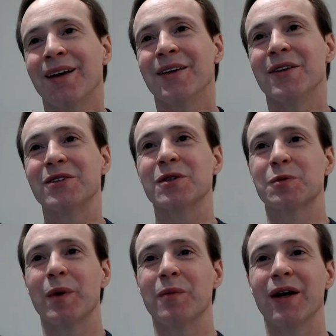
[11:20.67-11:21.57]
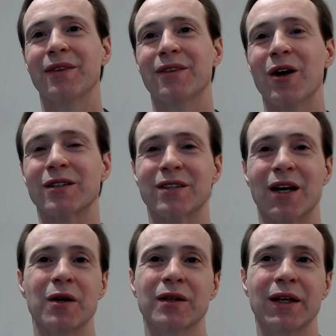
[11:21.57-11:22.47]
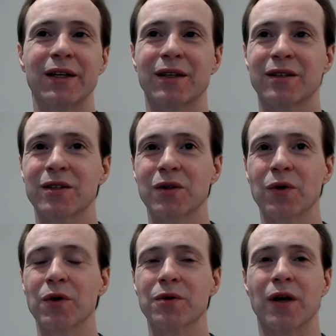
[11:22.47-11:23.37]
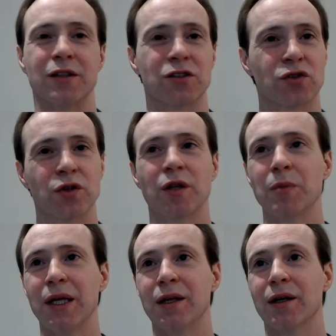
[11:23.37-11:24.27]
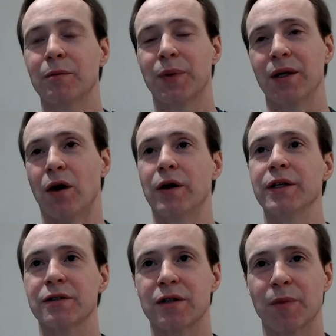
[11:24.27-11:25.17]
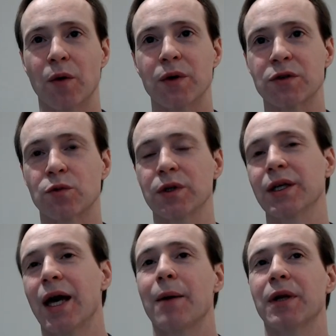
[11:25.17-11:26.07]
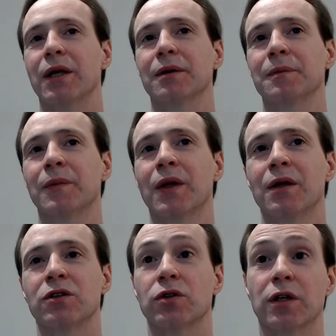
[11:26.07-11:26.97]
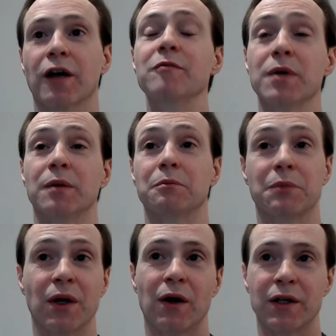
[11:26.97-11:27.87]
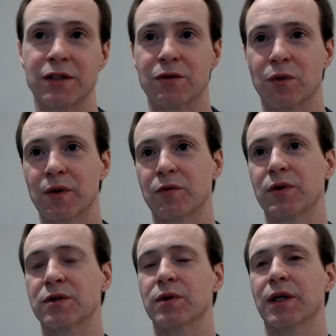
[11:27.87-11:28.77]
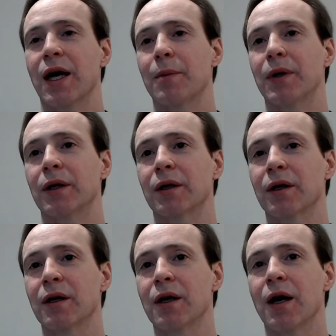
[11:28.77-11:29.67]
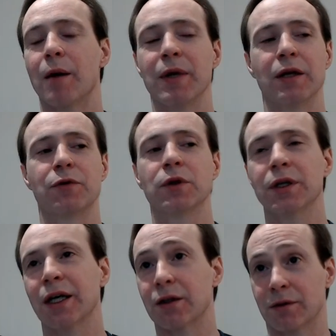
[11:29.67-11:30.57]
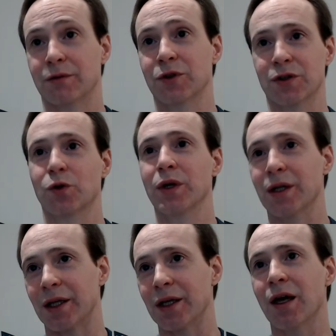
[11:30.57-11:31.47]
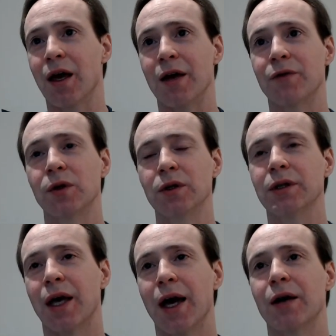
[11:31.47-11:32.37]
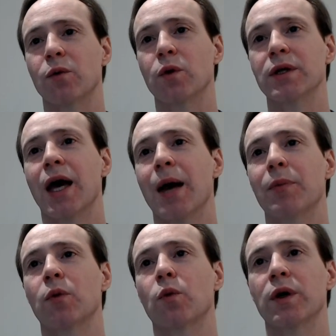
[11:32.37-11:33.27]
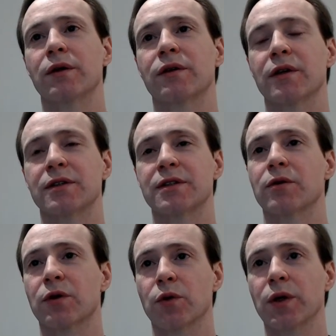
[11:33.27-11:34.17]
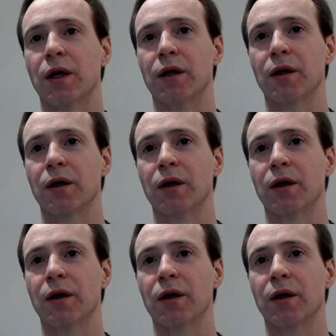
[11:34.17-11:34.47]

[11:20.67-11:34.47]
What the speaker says: this has been my thoughts. I'd like to know your thoughts. Should the media be honest about what's really happening? Should the government be honest what's really happening? I mean, if you look at, just quickly, if you look at what happened with South Korea,